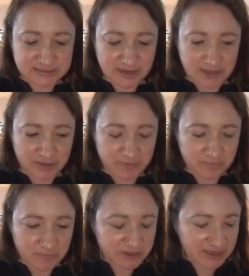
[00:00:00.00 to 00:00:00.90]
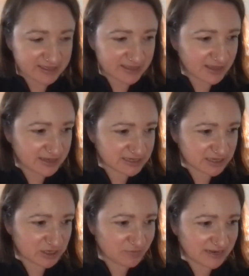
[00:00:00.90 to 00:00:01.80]
um, but I think I'd
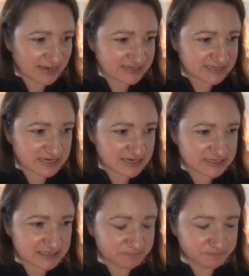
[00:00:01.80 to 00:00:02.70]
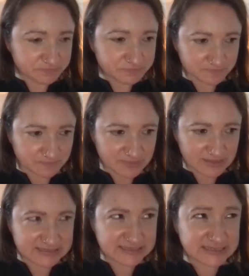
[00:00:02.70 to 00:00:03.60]
accumulated
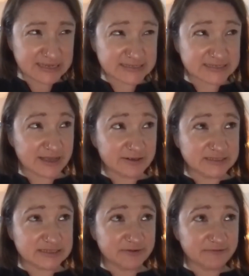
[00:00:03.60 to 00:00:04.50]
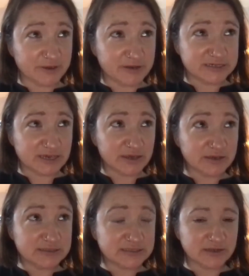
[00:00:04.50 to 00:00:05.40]
six thousand
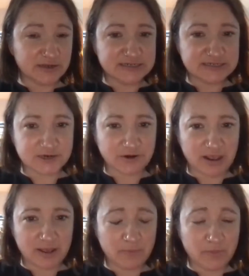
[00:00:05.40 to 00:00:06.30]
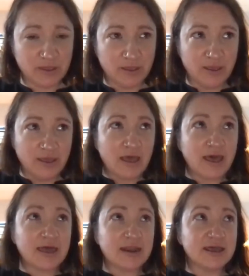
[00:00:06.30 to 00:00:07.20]
photos on Instagram, hmm.
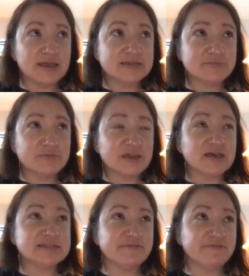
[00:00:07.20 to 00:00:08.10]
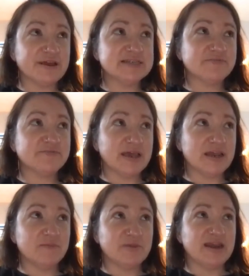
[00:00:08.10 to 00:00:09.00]
and I, as a friend of mine
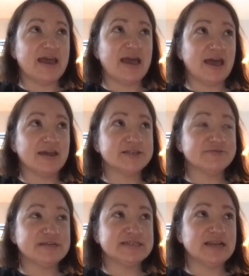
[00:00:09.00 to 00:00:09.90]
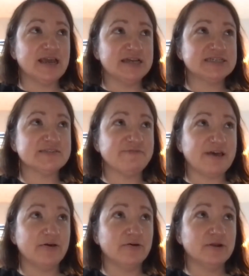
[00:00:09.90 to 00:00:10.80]
had been hacked recently, I just
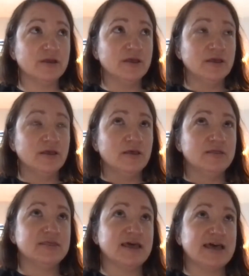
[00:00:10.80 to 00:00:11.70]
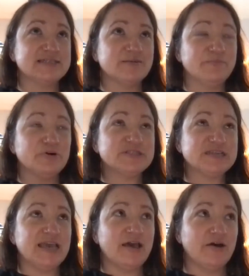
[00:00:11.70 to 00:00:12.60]
felt that as a
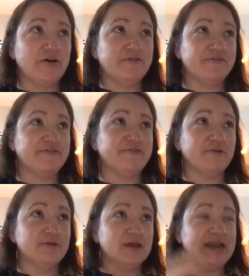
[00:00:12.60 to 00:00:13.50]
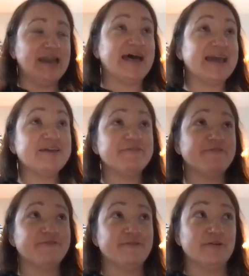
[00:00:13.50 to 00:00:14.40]
body of life